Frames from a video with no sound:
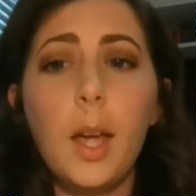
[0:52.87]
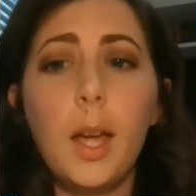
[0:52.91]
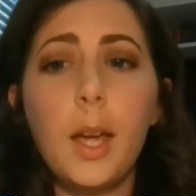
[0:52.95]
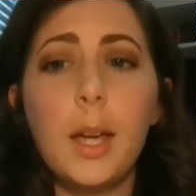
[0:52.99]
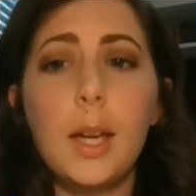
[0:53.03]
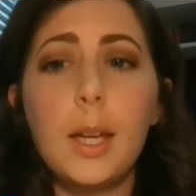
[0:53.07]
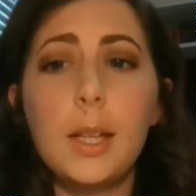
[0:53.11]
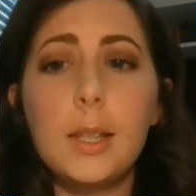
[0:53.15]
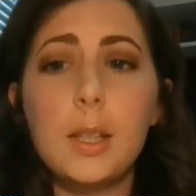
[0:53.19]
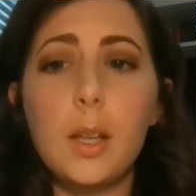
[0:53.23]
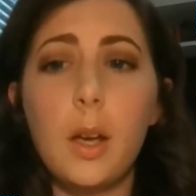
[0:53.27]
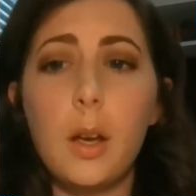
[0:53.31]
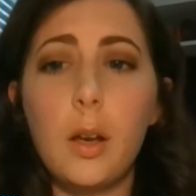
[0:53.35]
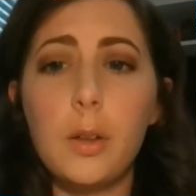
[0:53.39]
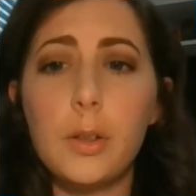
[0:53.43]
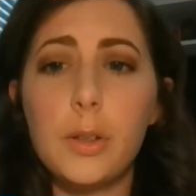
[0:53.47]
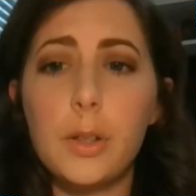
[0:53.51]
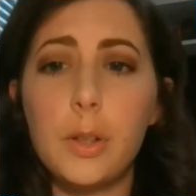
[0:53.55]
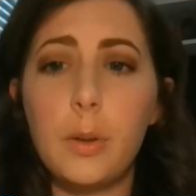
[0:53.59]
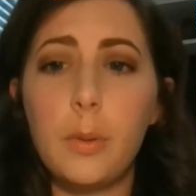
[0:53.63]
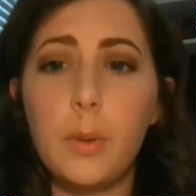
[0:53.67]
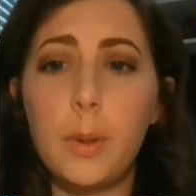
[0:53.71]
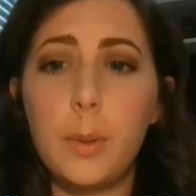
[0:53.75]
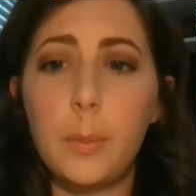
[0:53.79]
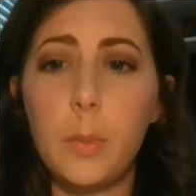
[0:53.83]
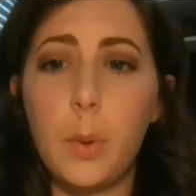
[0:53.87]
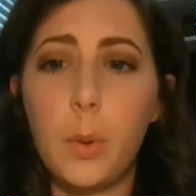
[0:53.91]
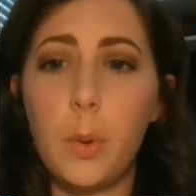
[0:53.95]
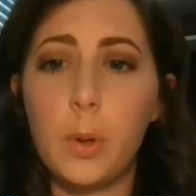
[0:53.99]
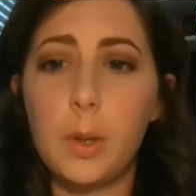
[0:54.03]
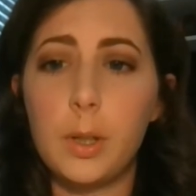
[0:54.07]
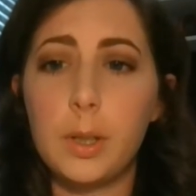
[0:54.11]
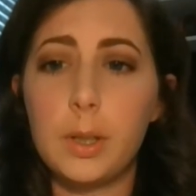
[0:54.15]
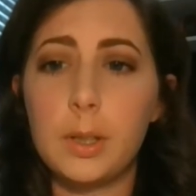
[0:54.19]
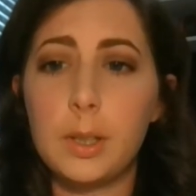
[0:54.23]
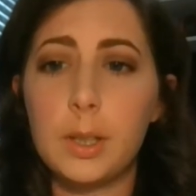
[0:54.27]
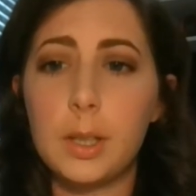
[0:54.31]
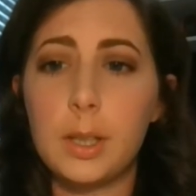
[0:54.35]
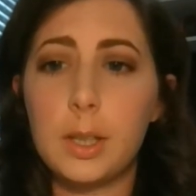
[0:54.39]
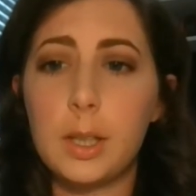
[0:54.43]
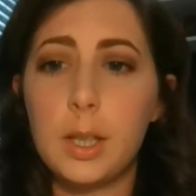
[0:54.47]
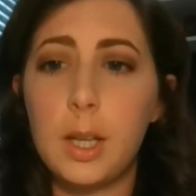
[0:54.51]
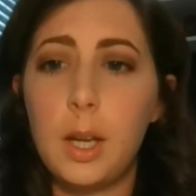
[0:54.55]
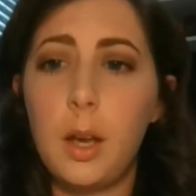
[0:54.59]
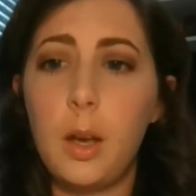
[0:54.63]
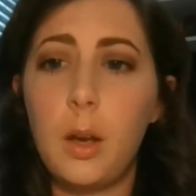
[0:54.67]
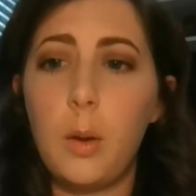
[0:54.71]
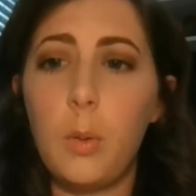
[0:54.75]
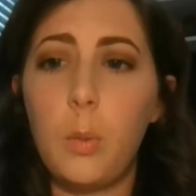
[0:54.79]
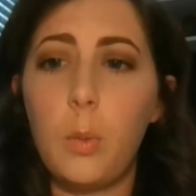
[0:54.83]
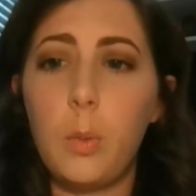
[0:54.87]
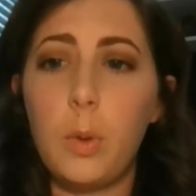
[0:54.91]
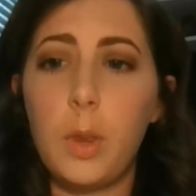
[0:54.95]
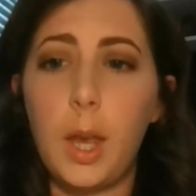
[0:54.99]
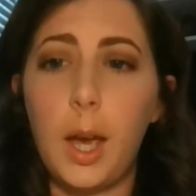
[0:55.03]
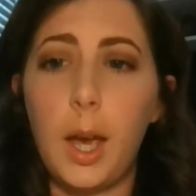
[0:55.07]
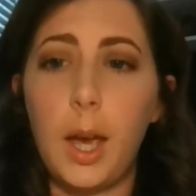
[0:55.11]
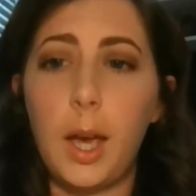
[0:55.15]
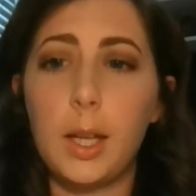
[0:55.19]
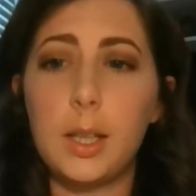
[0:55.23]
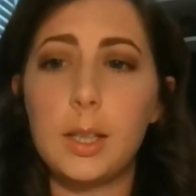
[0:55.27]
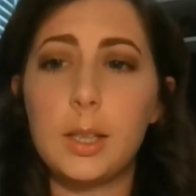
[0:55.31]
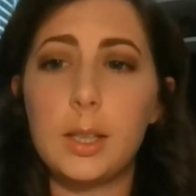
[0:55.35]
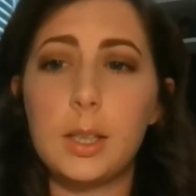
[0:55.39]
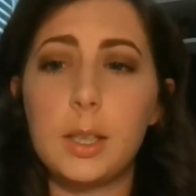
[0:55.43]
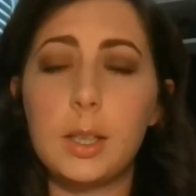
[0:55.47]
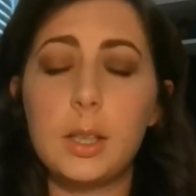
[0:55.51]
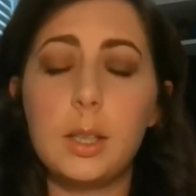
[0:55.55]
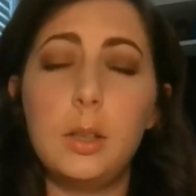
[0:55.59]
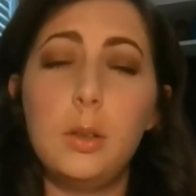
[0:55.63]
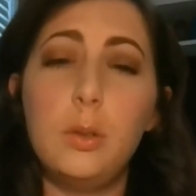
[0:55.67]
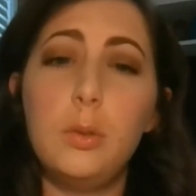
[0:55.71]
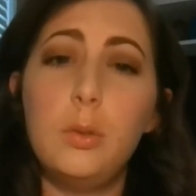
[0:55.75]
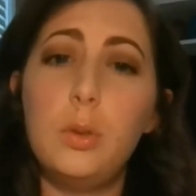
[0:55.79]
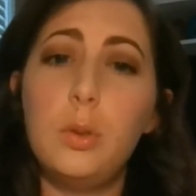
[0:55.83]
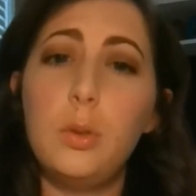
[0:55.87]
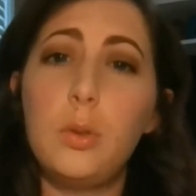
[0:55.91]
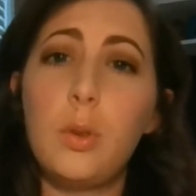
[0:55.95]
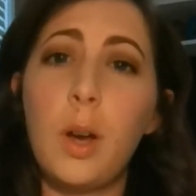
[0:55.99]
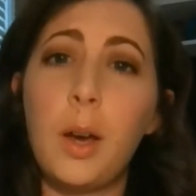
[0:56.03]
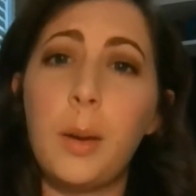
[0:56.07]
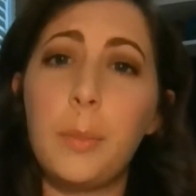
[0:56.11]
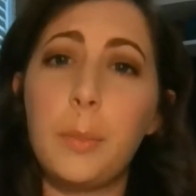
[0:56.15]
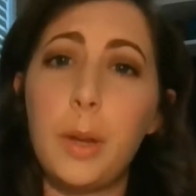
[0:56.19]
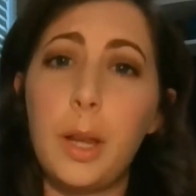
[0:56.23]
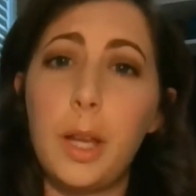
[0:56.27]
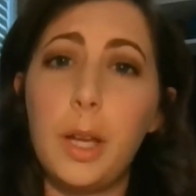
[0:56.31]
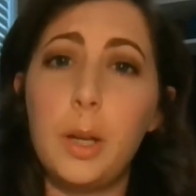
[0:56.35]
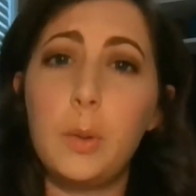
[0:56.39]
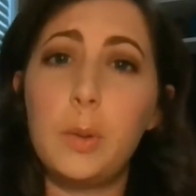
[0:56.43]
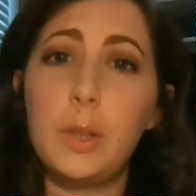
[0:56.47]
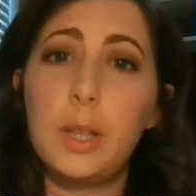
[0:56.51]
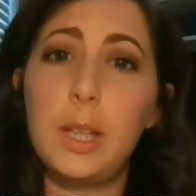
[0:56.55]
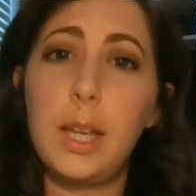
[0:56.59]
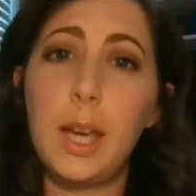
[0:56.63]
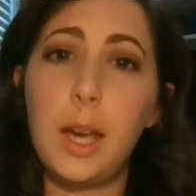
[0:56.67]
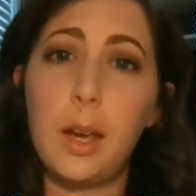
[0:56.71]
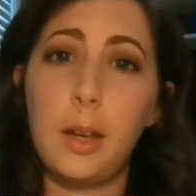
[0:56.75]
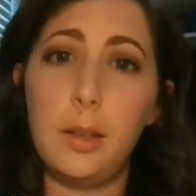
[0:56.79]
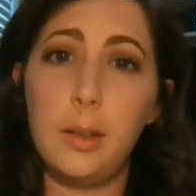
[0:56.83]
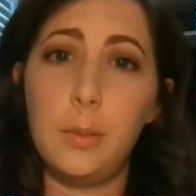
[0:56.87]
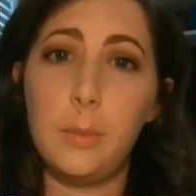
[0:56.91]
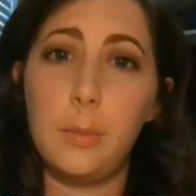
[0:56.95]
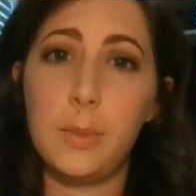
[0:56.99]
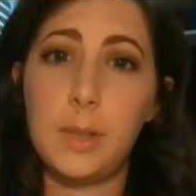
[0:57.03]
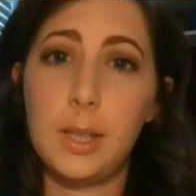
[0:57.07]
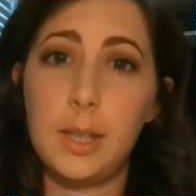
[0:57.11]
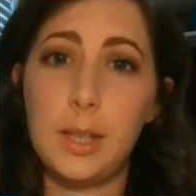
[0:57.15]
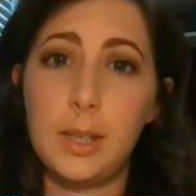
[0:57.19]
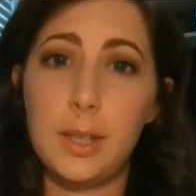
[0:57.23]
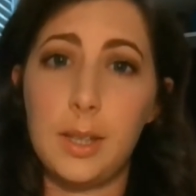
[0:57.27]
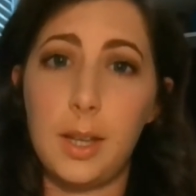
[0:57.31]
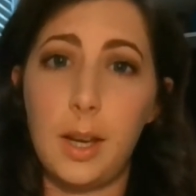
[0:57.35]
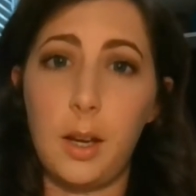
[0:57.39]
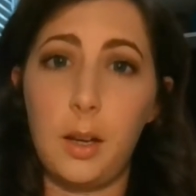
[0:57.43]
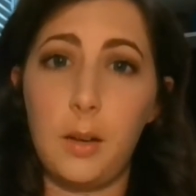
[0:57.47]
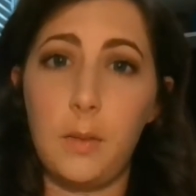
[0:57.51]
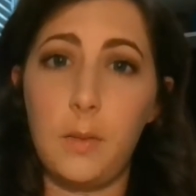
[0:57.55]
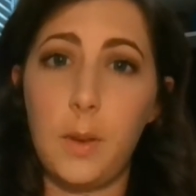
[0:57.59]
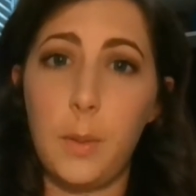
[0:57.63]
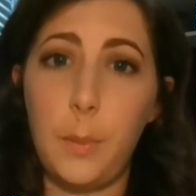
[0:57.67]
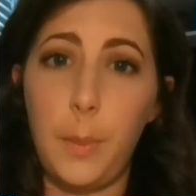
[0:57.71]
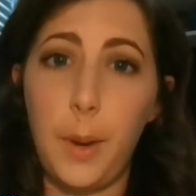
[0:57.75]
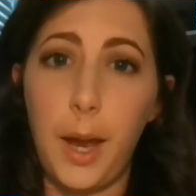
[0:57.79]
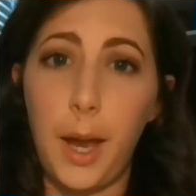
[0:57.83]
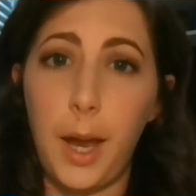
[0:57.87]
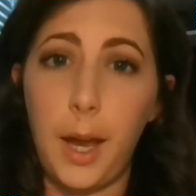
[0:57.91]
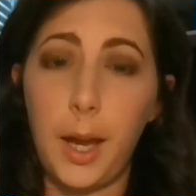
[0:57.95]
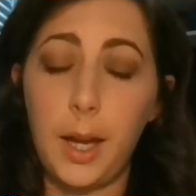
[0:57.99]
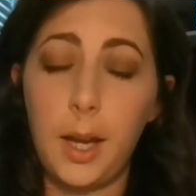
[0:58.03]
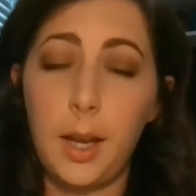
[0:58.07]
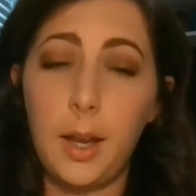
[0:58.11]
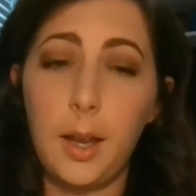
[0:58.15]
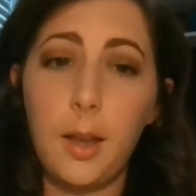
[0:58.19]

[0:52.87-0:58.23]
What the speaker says: It's also important that you do not play with the items inside of the bag.